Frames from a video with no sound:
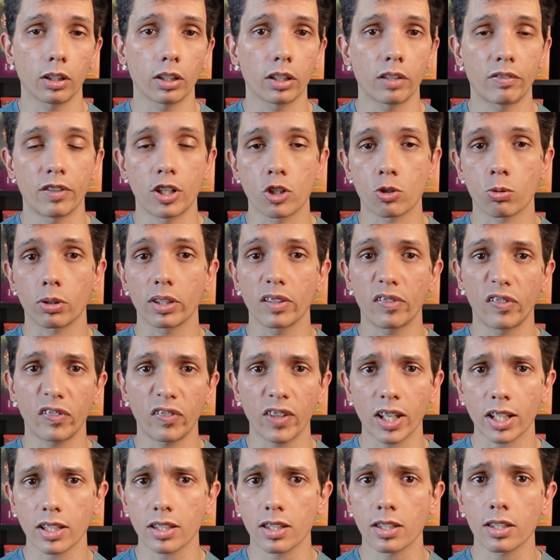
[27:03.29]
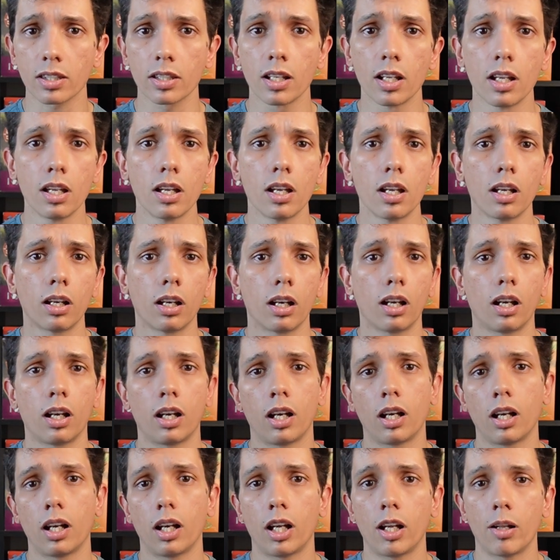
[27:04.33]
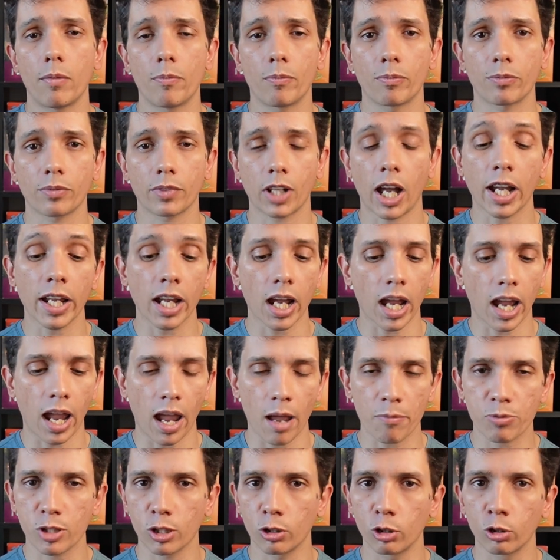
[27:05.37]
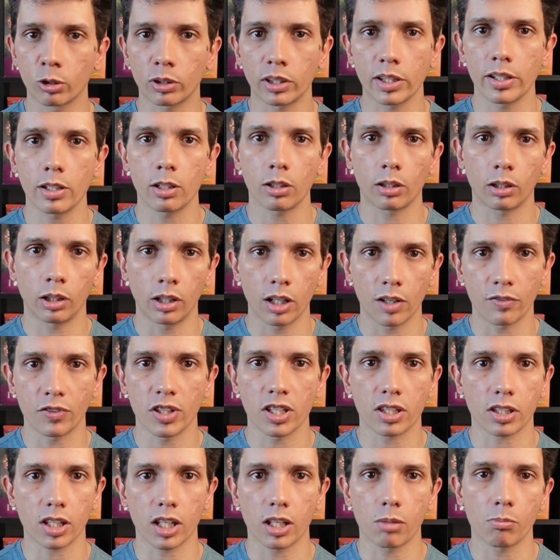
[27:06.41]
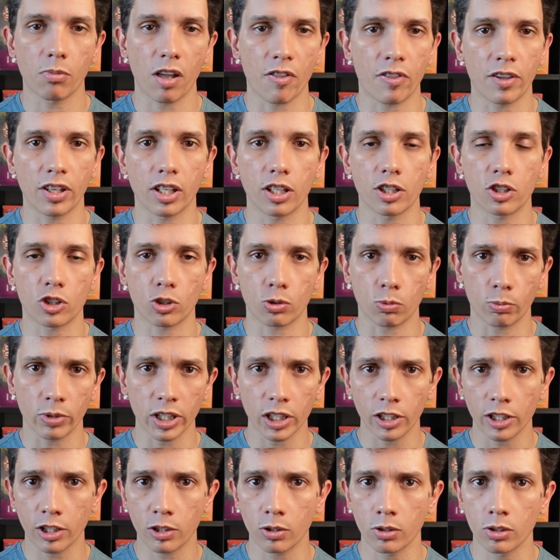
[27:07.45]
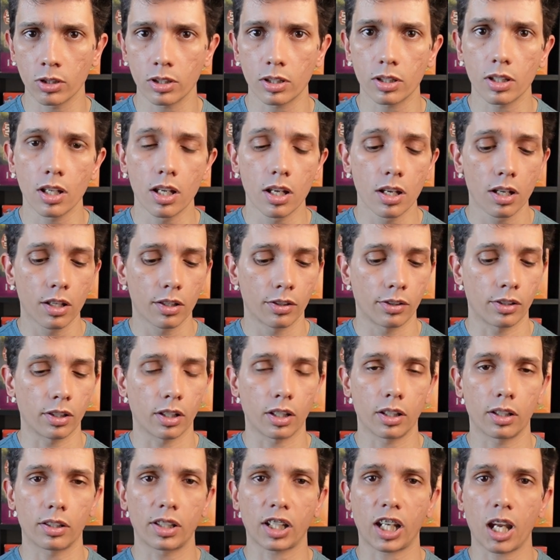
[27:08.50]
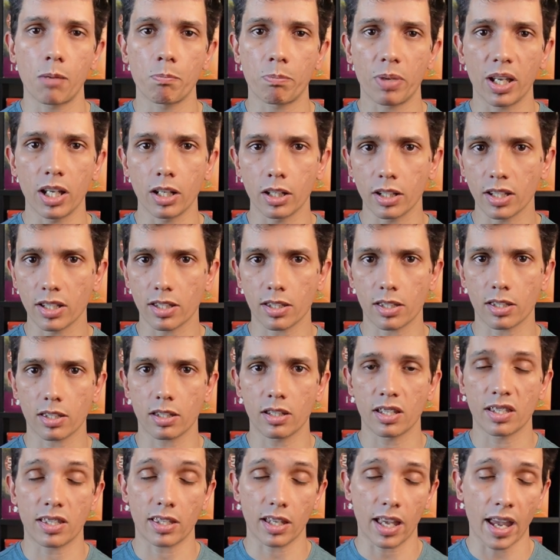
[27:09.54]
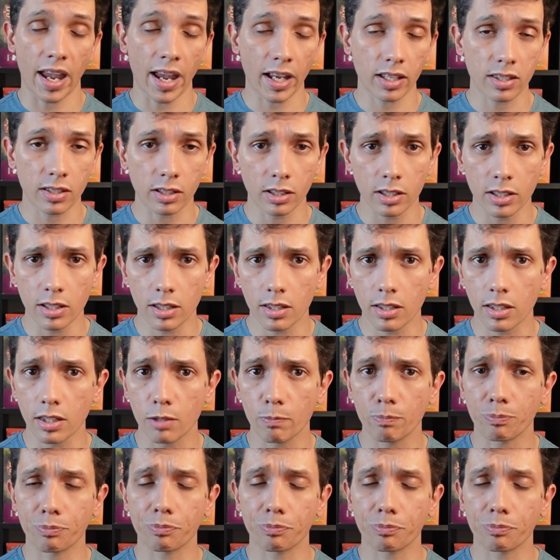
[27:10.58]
eventually fix, I absolutely love this game. I think it's really good. The campaign is excellent.